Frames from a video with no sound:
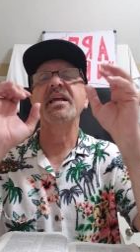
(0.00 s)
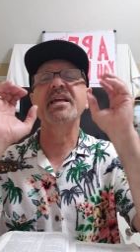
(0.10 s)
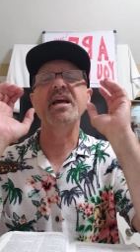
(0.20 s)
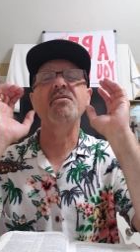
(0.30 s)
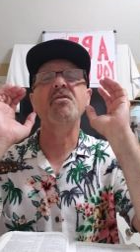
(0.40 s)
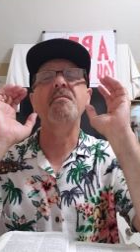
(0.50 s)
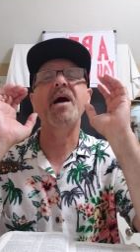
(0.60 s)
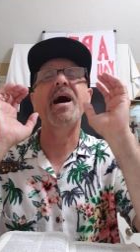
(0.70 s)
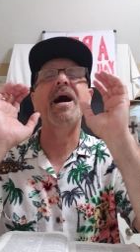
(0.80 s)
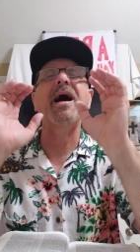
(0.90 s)
Give them
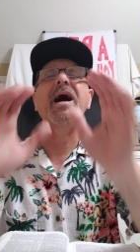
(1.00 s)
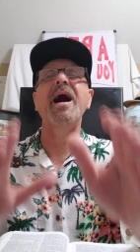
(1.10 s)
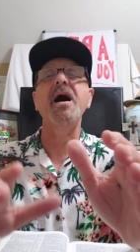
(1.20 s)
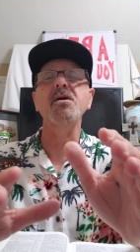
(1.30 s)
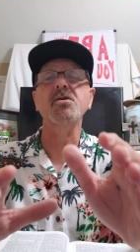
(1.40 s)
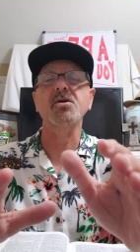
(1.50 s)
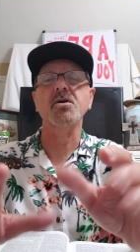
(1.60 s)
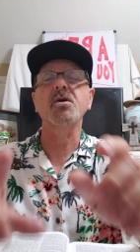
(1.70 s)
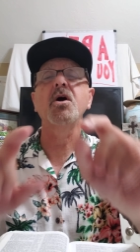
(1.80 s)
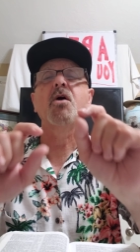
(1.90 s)
a
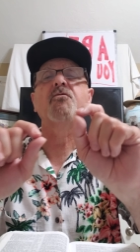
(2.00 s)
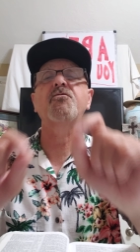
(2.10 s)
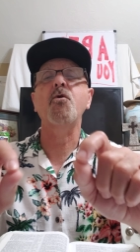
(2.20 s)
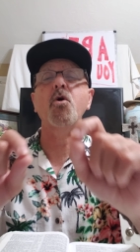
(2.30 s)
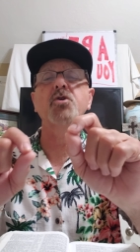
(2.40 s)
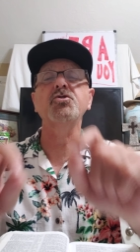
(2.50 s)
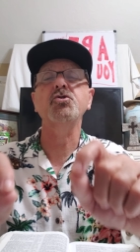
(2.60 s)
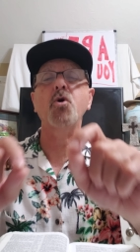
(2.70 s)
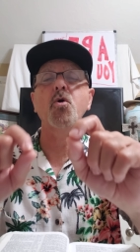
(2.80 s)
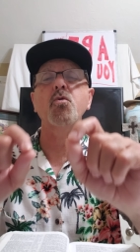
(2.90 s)
hunger for
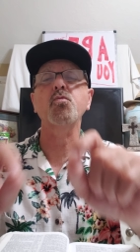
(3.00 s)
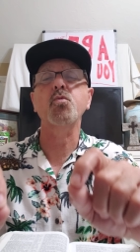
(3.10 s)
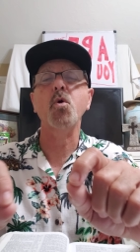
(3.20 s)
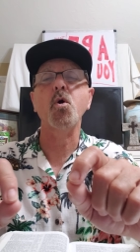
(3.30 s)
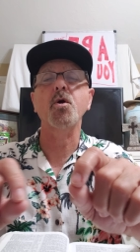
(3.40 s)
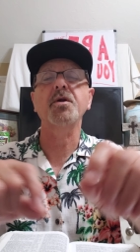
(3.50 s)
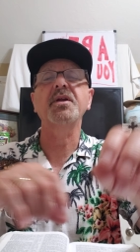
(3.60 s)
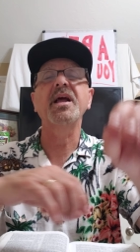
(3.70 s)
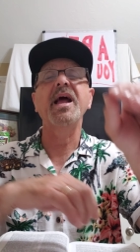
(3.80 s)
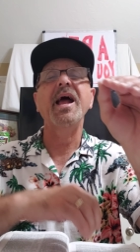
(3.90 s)
your
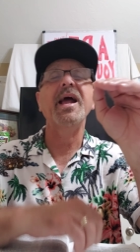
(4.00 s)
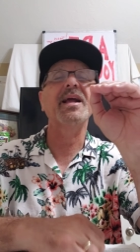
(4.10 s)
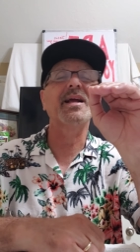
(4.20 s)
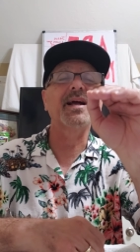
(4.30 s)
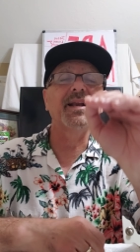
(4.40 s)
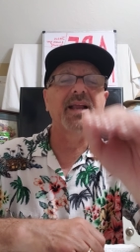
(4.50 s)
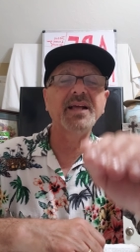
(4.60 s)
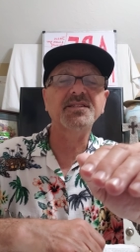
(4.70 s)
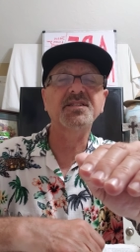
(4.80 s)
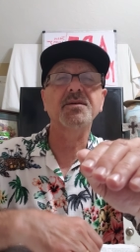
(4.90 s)
word and
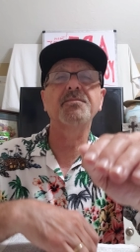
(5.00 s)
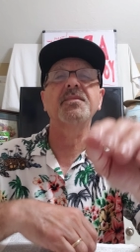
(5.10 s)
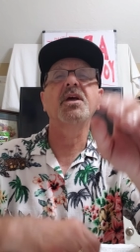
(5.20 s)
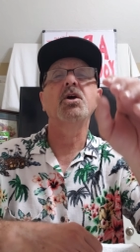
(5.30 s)
connect them